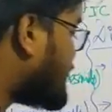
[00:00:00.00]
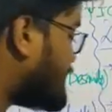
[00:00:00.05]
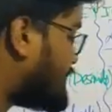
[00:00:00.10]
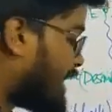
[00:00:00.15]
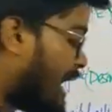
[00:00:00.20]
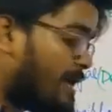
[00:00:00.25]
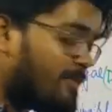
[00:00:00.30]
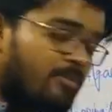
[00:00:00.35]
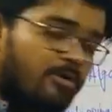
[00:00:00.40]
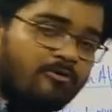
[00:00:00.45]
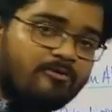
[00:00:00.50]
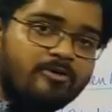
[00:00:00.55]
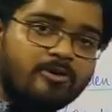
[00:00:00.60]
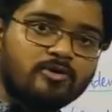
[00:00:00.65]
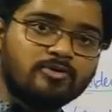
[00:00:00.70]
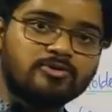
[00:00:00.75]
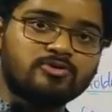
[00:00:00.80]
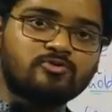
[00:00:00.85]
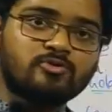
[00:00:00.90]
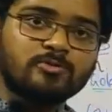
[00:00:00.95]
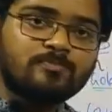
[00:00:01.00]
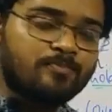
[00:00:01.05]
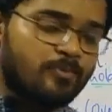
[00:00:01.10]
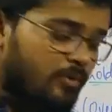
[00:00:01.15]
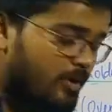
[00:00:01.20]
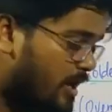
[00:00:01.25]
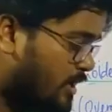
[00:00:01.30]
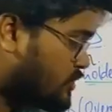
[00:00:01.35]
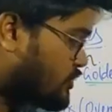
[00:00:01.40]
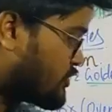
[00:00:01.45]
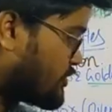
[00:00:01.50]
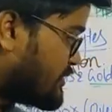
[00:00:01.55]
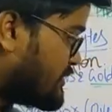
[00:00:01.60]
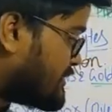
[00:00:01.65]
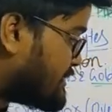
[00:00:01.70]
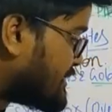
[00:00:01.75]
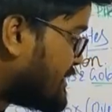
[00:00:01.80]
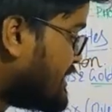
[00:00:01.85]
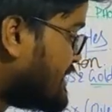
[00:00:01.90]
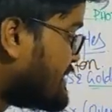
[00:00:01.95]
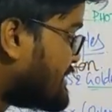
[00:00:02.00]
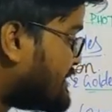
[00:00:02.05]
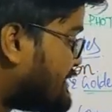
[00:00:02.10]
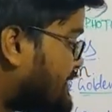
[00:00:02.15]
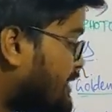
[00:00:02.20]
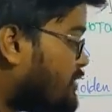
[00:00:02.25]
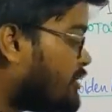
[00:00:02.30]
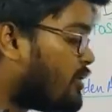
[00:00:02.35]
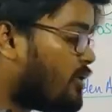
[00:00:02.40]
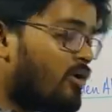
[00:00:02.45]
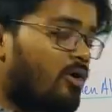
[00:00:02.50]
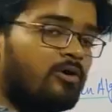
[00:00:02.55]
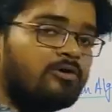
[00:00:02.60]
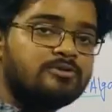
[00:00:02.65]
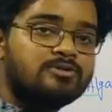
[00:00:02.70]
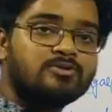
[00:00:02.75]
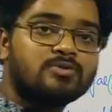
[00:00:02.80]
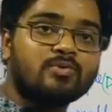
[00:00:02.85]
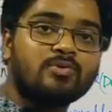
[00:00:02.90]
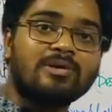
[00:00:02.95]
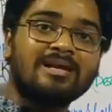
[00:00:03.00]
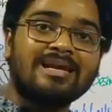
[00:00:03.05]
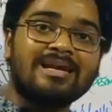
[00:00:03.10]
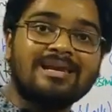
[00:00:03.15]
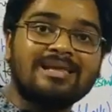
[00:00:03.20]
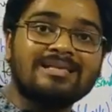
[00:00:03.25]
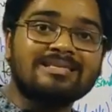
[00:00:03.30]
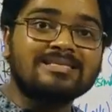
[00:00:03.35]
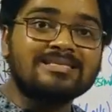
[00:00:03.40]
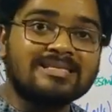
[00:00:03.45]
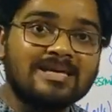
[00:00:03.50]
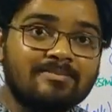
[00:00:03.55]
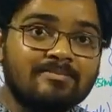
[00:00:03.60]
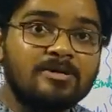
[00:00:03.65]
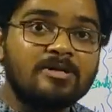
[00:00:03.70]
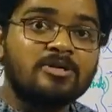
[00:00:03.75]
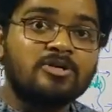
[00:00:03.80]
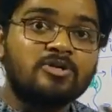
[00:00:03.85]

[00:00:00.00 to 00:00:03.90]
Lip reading: the time of huge reproductions they will also release some